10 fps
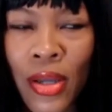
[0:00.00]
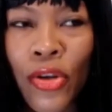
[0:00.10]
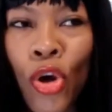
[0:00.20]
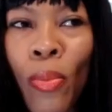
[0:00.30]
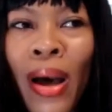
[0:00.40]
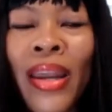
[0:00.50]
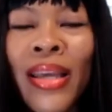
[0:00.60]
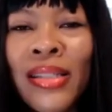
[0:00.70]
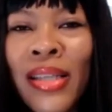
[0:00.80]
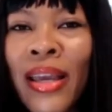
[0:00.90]
Nobody
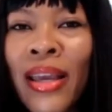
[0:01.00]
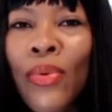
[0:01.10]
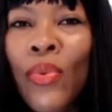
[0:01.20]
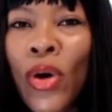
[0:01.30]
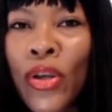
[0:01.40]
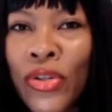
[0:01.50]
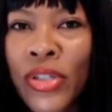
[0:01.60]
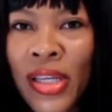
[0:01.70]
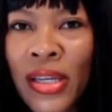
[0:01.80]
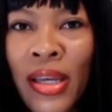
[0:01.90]
is taking what you're
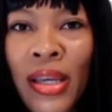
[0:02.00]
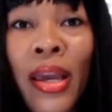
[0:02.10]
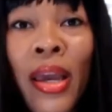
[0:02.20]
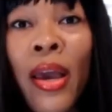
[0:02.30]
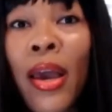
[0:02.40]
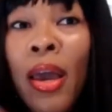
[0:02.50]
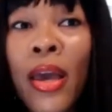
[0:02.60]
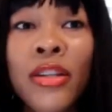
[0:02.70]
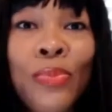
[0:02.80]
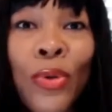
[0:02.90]
sending
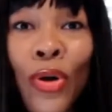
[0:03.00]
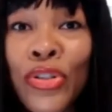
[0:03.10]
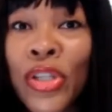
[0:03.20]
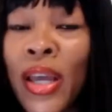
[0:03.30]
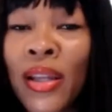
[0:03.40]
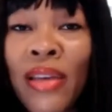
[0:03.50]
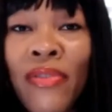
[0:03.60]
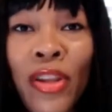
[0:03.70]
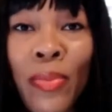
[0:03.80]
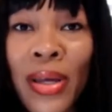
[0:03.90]
and splurging and
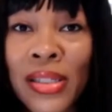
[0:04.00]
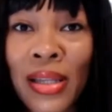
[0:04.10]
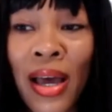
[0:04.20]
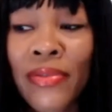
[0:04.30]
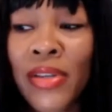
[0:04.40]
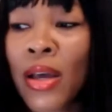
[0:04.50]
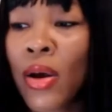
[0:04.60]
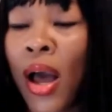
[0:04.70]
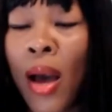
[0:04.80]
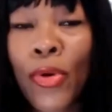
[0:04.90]
living their best life.
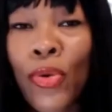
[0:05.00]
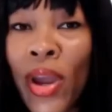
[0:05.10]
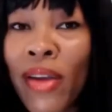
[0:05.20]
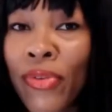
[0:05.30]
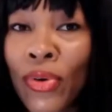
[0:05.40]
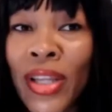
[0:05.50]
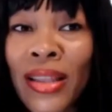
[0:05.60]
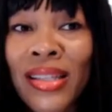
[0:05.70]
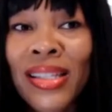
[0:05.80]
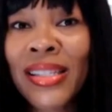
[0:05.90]
I'm grateful
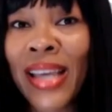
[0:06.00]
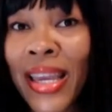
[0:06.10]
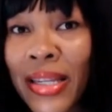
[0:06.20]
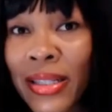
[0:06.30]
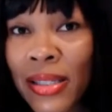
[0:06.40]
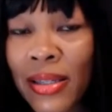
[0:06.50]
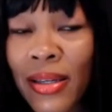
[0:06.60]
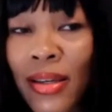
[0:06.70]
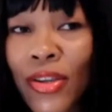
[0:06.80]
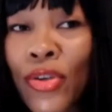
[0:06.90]
that the state
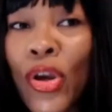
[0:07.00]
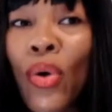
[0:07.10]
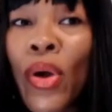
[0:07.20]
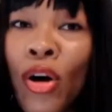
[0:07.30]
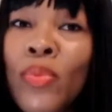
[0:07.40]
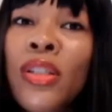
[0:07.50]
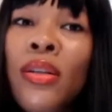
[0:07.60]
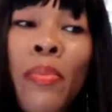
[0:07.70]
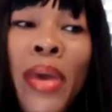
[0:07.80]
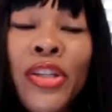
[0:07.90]
you know, helped
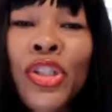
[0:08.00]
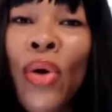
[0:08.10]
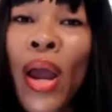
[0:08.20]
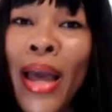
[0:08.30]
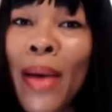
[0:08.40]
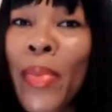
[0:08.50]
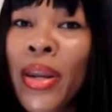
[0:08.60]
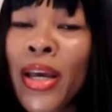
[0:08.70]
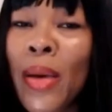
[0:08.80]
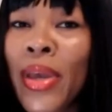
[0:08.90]
make sure I got
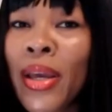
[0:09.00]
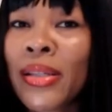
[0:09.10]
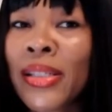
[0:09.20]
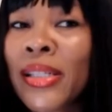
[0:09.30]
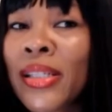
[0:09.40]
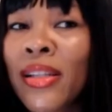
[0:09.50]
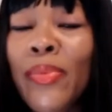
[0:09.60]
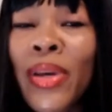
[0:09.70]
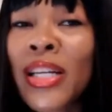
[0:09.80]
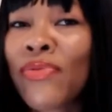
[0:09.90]
money coming in consistently
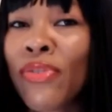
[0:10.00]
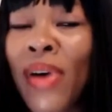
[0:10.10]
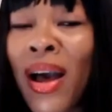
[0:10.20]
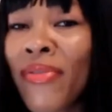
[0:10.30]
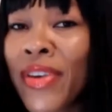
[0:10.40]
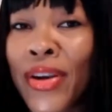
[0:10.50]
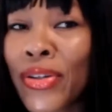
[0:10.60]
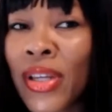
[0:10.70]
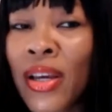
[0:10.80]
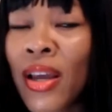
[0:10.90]
because for five
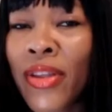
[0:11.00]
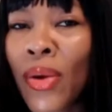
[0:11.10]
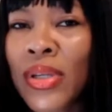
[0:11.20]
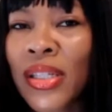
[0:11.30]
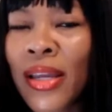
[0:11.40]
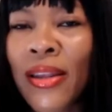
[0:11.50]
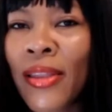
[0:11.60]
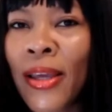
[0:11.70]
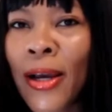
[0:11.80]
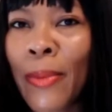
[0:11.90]
years, there wasn't
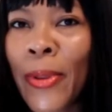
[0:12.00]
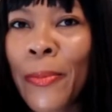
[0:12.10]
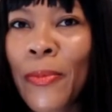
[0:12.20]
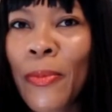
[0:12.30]
anything coming.